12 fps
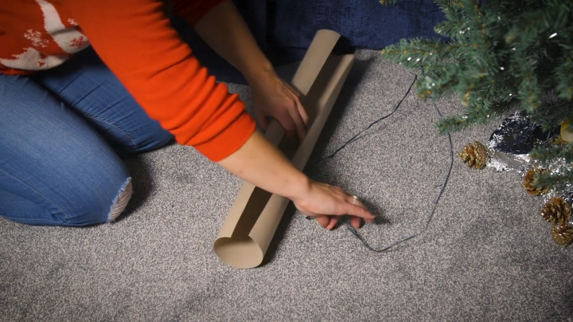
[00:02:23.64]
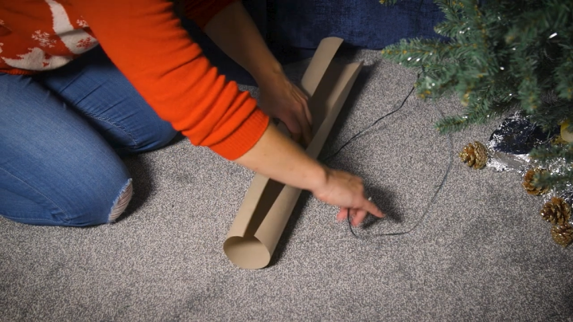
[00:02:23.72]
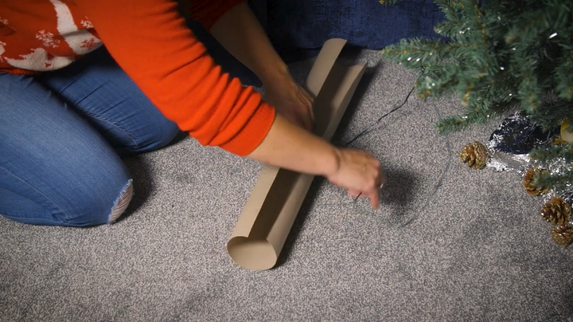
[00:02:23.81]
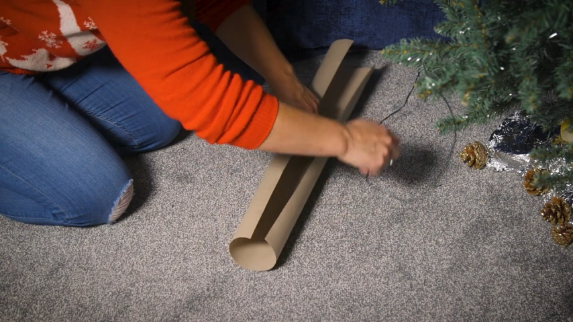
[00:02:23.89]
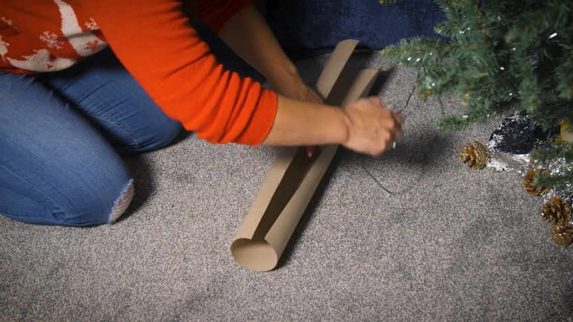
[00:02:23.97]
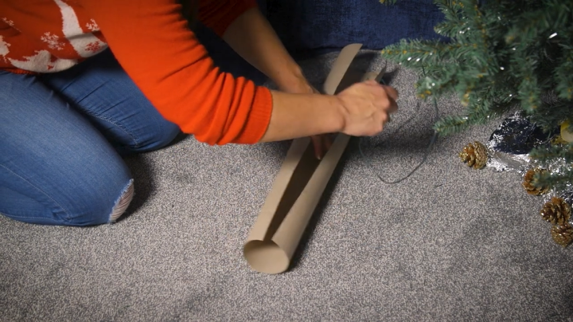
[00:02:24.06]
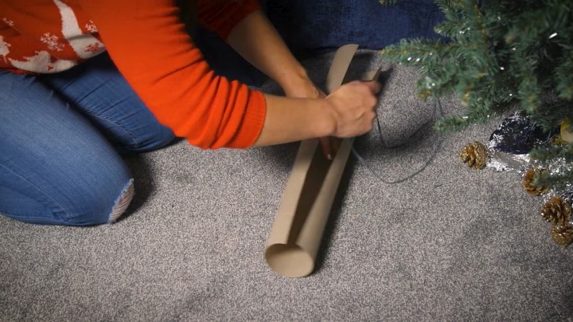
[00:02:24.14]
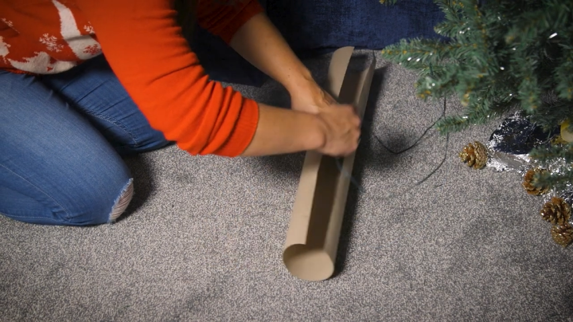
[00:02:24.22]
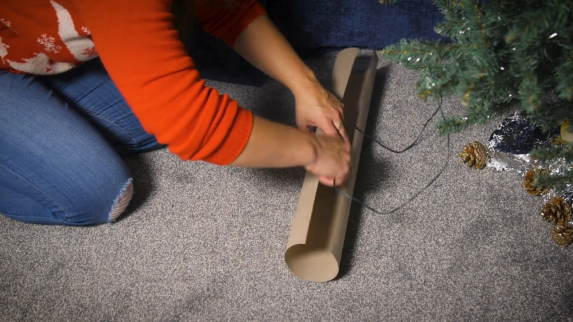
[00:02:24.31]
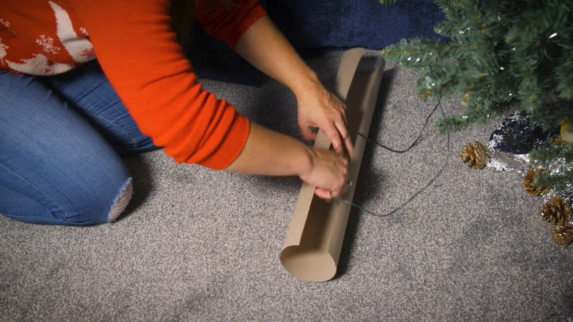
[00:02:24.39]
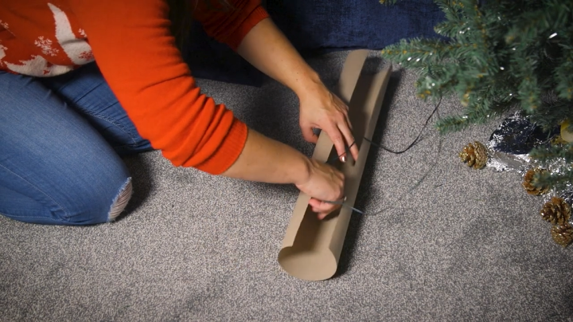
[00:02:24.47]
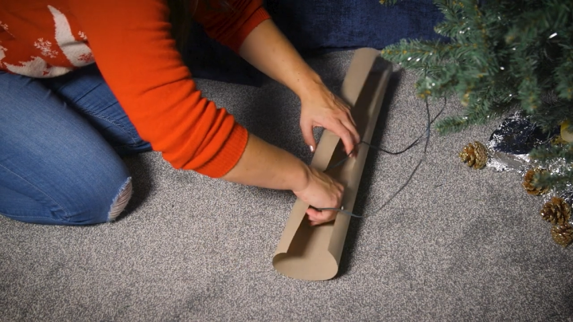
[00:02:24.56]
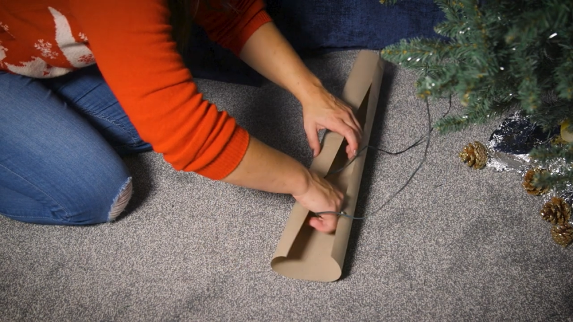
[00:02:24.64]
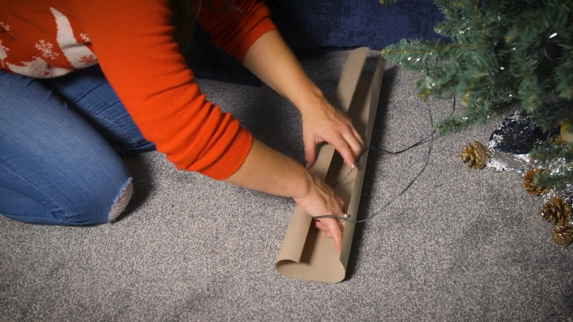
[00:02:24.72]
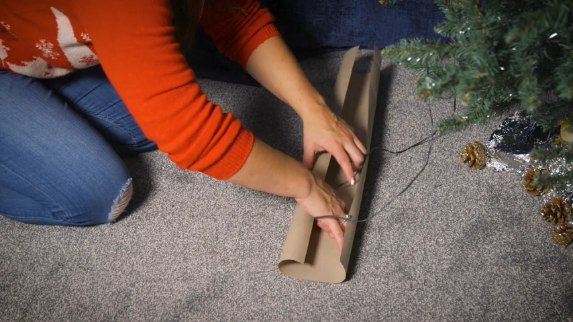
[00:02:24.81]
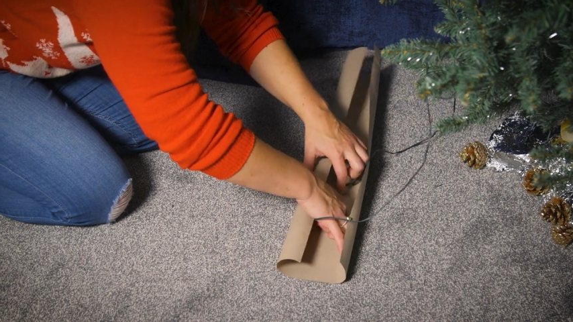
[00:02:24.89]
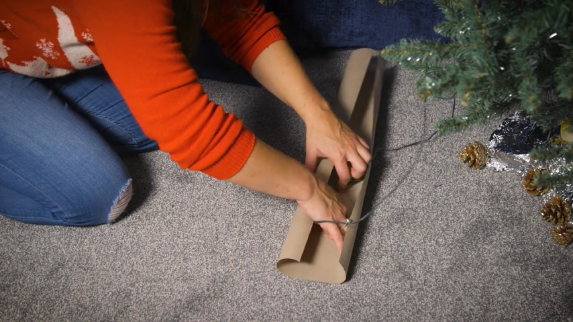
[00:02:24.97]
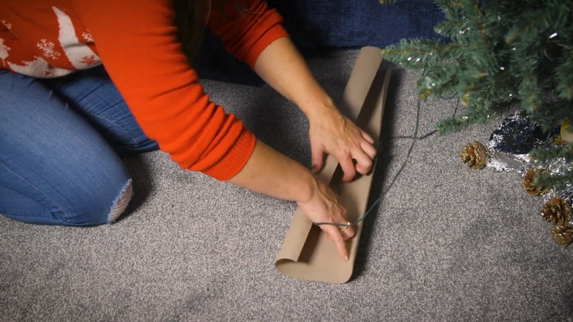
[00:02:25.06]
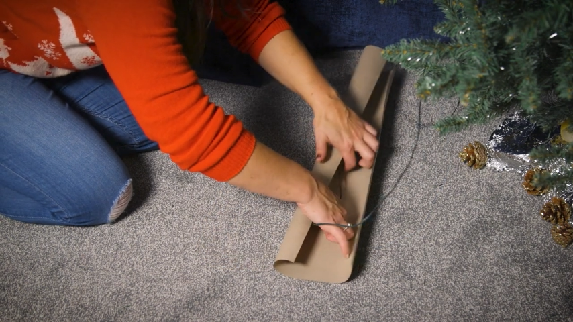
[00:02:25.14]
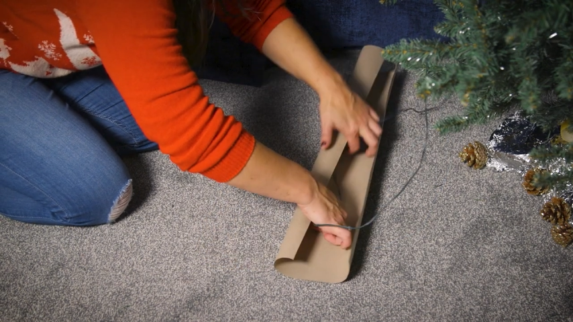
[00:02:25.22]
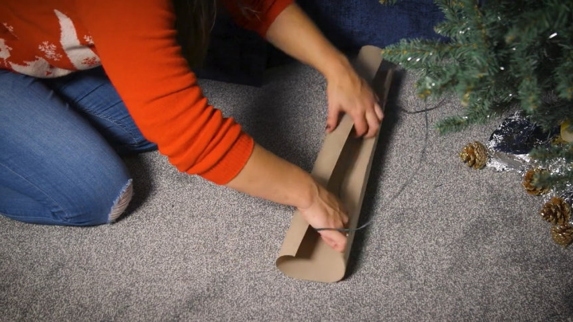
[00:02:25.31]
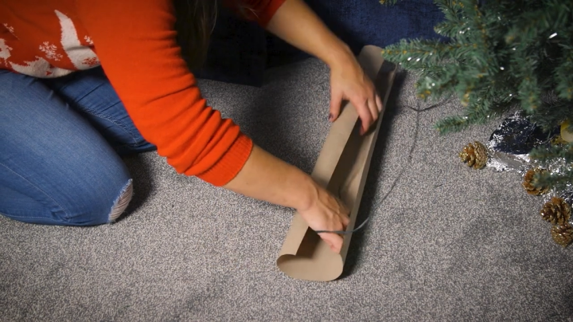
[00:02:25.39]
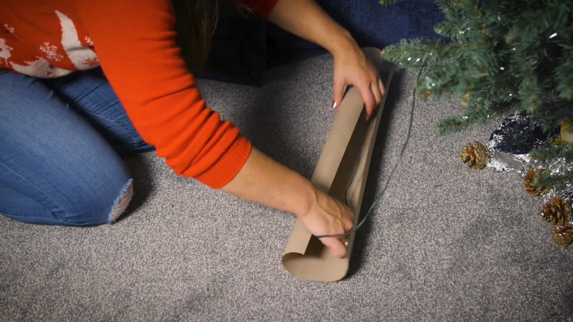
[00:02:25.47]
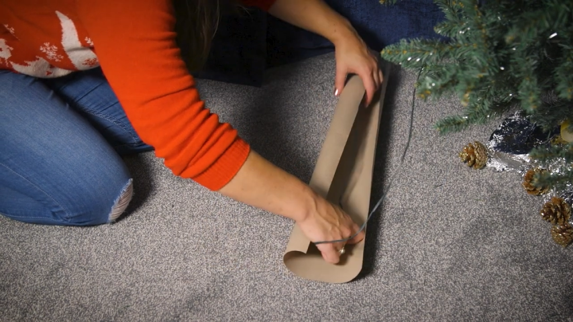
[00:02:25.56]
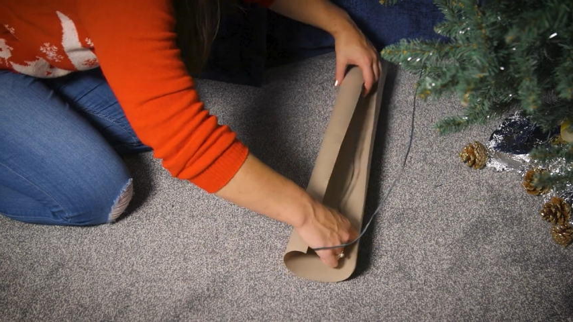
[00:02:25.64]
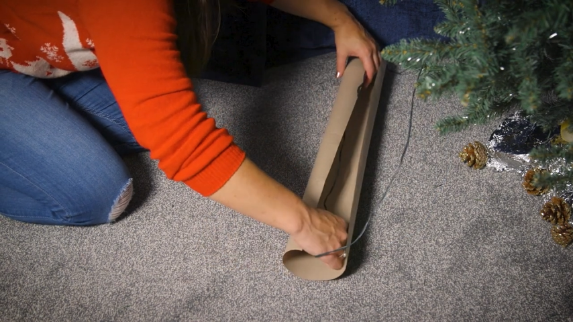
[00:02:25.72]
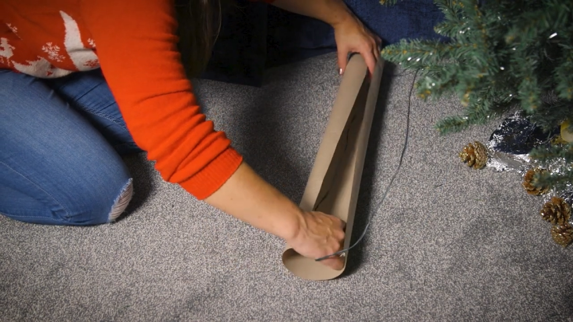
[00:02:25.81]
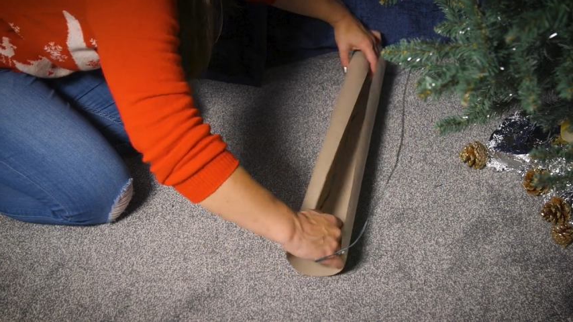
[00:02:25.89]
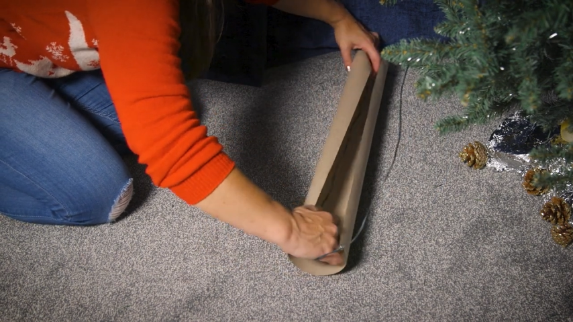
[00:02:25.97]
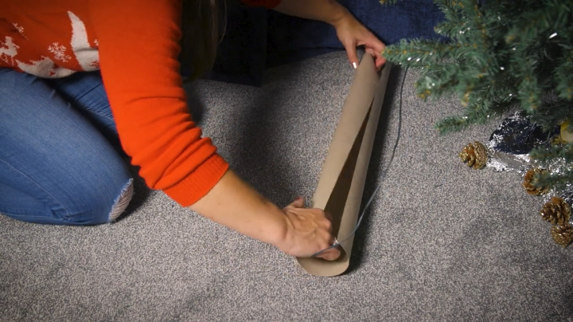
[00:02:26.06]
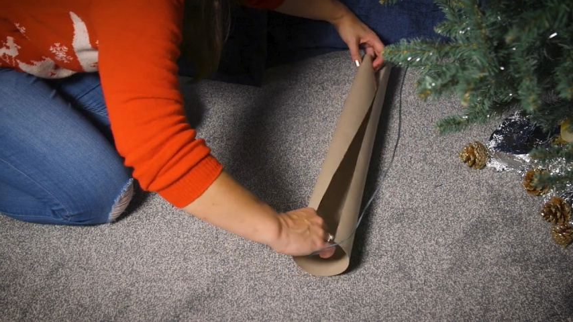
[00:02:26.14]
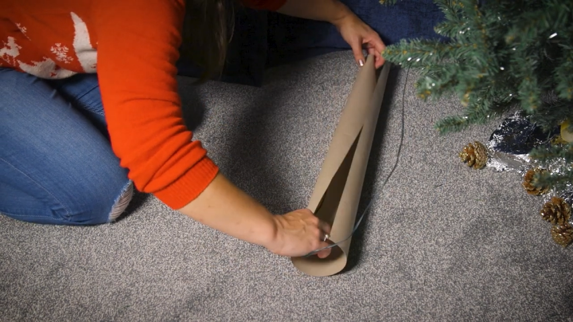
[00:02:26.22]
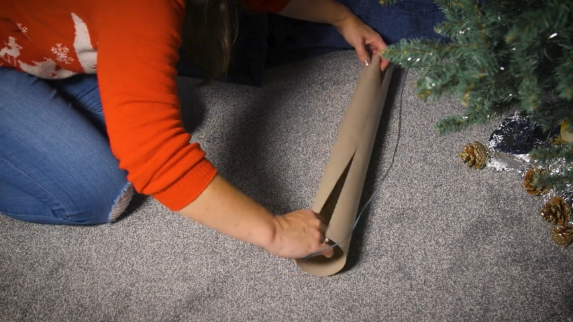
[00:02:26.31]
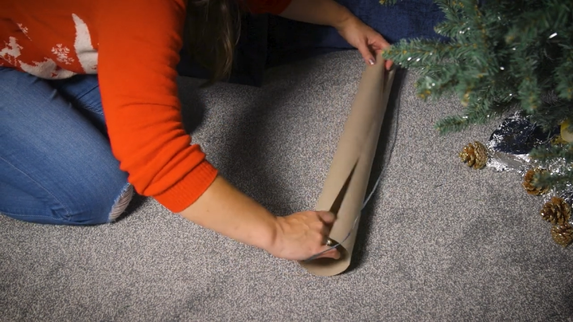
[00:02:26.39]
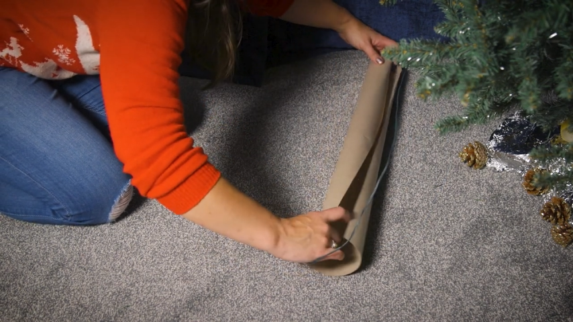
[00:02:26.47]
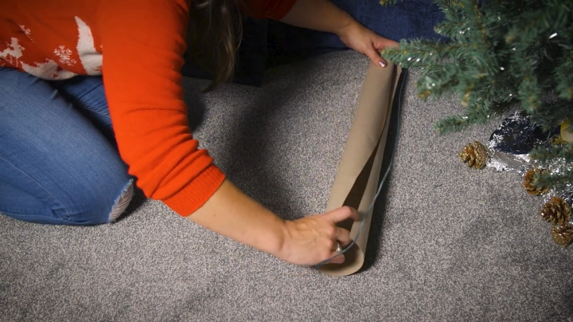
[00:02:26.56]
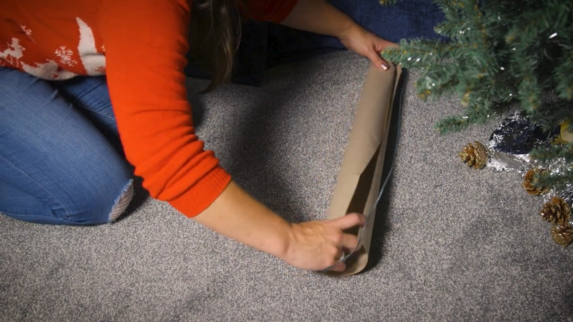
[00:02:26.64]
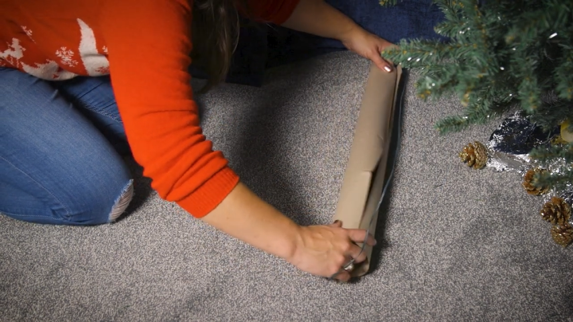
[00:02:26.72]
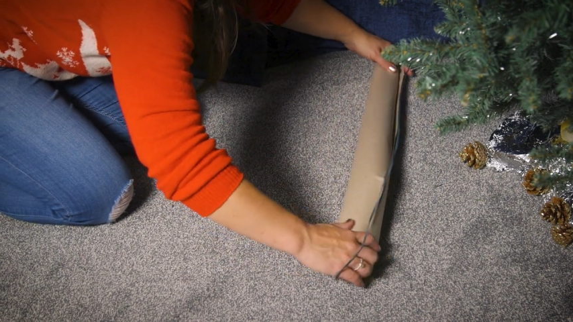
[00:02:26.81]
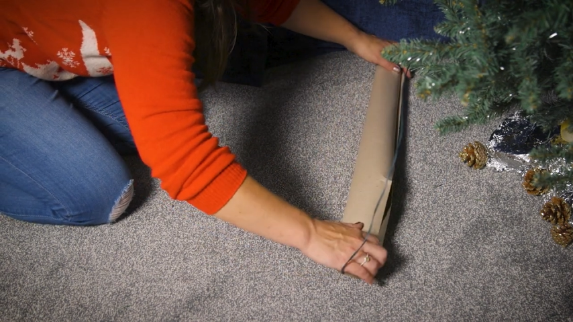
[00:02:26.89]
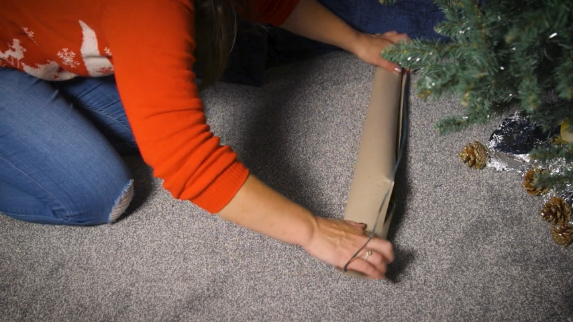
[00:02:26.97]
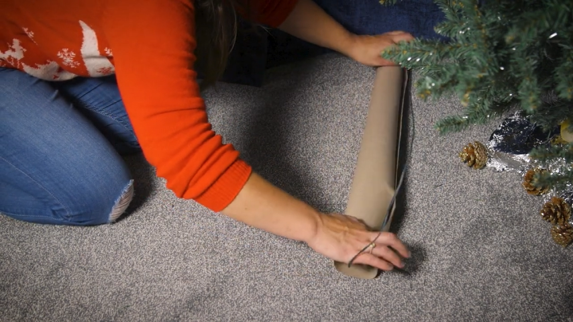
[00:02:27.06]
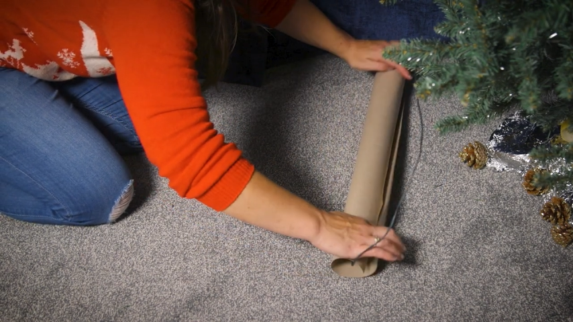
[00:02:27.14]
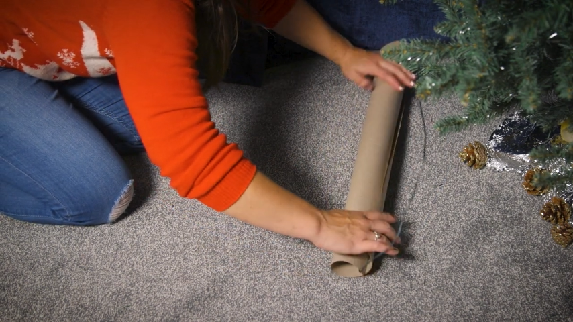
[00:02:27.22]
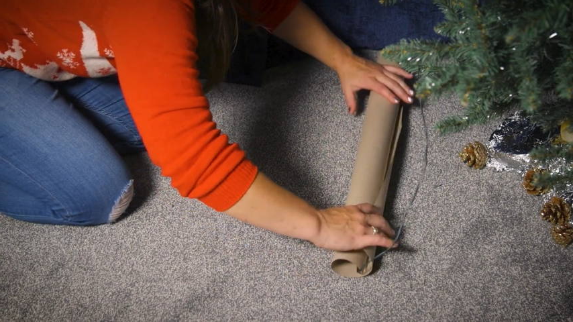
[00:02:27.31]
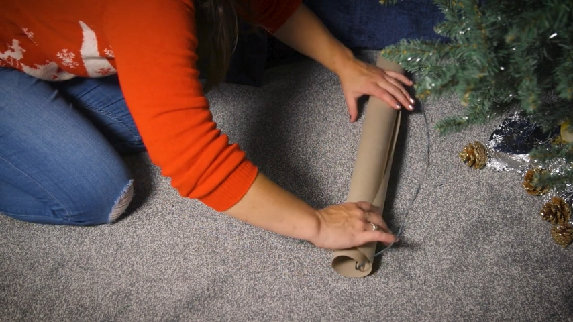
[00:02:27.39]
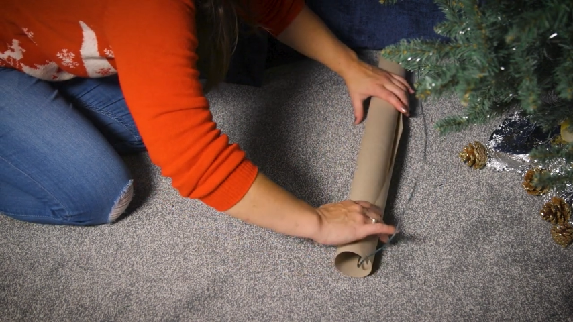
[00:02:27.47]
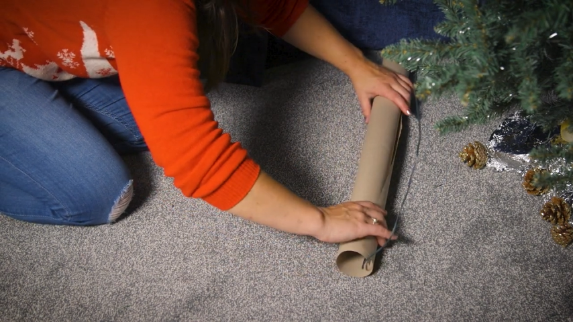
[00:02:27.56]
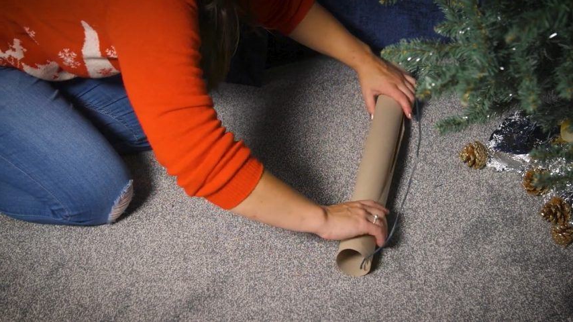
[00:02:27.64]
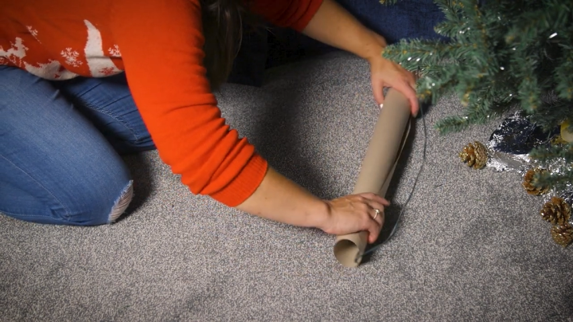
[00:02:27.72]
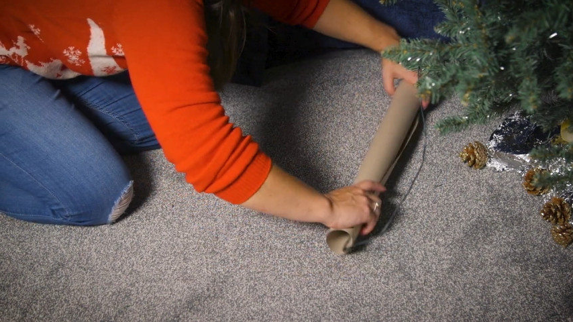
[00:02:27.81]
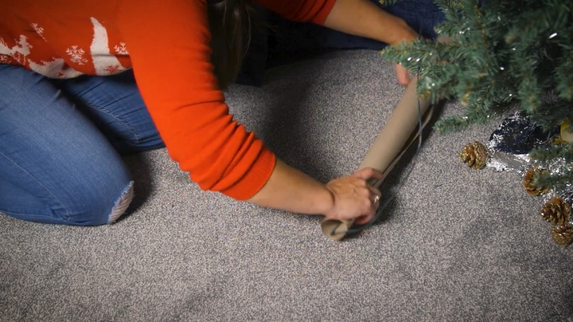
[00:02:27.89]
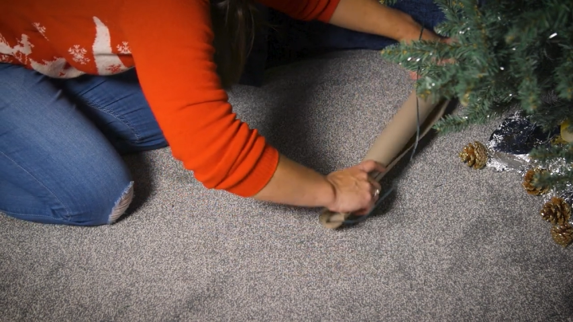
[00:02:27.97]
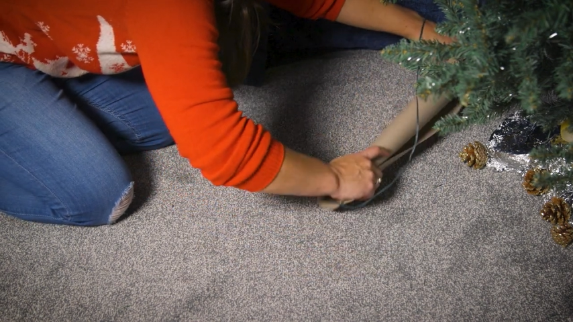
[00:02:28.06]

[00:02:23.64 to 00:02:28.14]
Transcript: No face is visible, so there are no lips to read.